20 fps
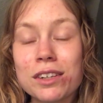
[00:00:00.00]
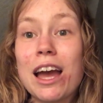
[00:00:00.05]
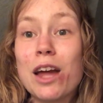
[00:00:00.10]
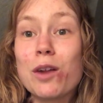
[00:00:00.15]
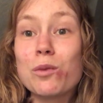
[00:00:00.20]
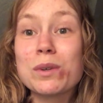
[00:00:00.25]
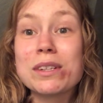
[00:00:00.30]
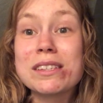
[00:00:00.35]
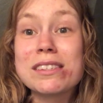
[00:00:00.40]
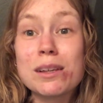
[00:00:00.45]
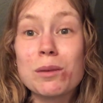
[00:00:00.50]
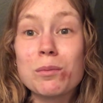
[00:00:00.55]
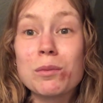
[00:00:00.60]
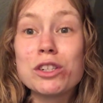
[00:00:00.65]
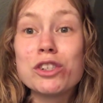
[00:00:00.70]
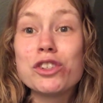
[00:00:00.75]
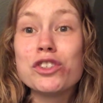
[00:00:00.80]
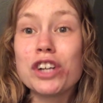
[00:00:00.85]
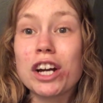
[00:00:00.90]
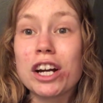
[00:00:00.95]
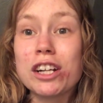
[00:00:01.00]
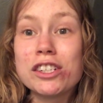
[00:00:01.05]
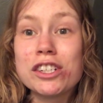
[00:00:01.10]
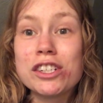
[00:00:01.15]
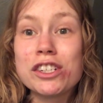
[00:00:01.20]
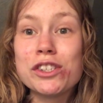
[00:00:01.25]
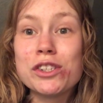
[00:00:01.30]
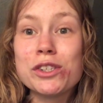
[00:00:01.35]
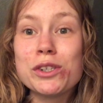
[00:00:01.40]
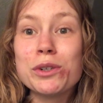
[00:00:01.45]
And when someone
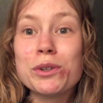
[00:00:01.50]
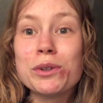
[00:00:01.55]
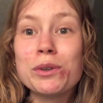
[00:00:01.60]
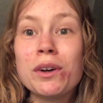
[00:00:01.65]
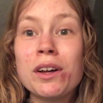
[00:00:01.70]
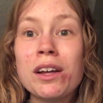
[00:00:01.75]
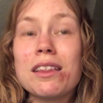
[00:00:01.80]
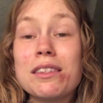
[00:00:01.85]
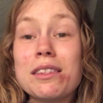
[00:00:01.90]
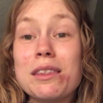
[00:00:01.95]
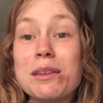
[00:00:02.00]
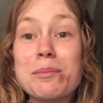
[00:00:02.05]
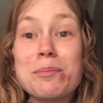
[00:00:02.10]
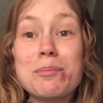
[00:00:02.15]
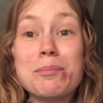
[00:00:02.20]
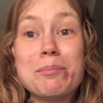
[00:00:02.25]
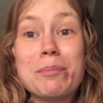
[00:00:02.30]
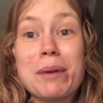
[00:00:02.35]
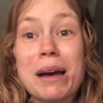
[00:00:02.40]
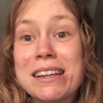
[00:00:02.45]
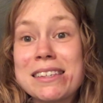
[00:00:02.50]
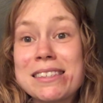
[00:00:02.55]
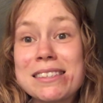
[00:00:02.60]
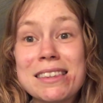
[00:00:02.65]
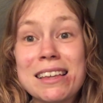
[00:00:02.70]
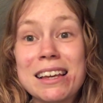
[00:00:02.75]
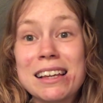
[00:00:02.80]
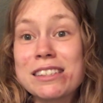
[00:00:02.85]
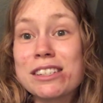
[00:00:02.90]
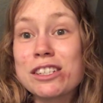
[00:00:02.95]
judges you, the best
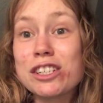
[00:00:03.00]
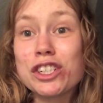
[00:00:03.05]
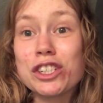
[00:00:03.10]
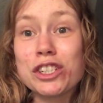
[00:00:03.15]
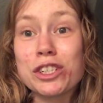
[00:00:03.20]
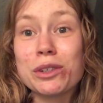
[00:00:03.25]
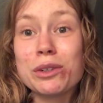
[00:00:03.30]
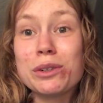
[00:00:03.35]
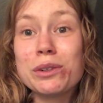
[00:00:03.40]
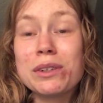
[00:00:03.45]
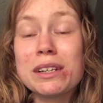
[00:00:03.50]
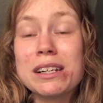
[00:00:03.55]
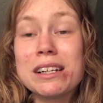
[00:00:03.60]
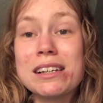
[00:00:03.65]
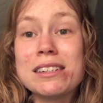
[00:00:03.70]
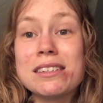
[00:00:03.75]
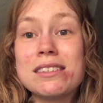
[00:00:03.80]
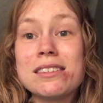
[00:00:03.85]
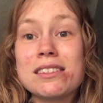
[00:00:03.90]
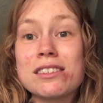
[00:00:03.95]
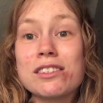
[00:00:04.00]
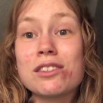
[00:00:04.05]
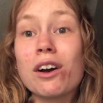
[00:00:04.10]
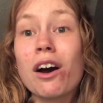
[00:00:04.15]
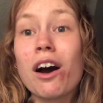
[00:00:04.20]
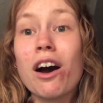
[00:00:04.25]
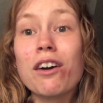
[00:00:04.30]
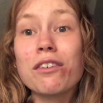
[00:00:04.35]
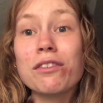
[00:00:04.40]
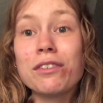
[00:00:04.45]
thing to do is just
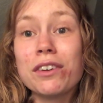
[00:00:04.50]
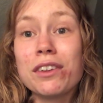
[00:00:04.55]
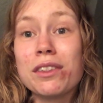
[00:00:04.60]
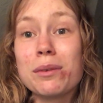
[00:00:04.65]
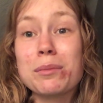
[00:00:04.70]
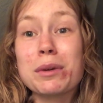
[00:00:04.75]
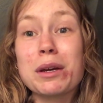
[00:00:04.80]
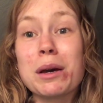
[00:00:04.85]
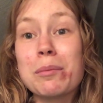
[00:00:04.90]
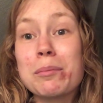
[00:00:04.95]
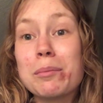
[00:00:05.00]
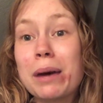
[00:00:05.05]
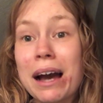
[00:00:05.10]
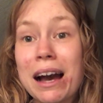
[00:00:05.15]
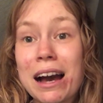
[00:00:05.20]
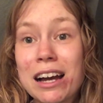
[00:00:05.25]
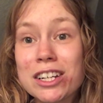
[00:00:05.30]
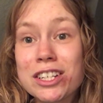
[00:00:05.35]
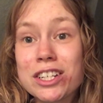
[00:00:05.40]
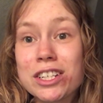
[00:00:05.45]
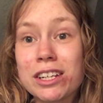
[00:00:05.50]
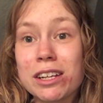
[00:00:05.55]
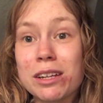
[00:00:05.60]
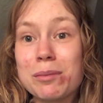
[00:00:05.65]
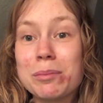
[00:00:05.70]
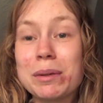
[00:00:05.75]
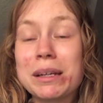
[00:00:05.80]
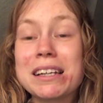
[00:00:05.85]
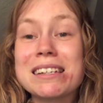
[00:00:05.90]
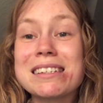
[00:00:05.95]
offer them
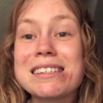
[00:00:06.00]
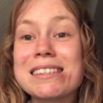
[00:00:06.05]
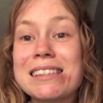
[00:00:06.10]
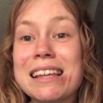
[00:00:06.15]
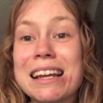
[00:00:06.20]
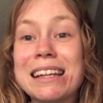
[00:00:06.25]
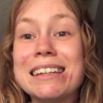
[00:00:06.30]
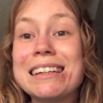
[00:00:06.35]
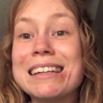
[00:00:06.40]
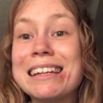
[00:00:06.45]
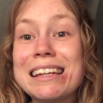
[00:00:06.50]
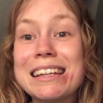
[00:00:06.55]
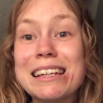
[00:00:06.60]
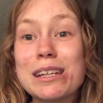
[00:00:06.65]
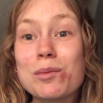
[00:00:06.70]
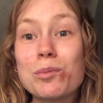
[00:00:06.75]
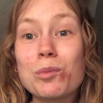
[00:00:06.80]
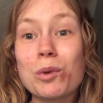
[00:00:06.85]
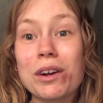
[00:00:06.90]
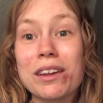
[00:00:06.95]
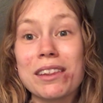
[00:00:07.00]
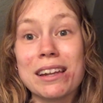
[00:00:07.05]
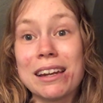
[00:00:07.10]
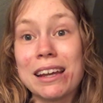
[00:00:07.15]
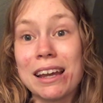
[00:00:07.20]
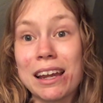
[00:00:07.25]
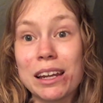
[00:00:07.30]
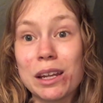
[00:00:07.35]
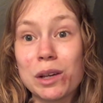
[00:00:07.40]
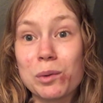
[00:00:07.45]
compassion because they need it more than
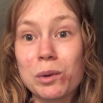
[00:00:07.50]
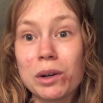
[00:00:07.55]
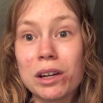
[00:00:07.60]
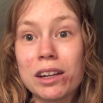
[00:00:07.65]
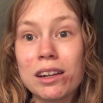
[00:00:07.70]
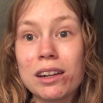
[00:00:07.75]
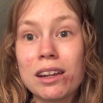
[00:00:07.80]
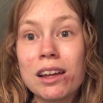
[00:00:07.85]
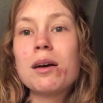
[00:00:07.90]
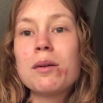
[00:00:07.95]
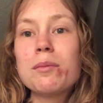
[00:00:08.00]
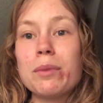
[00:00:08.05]
anyone.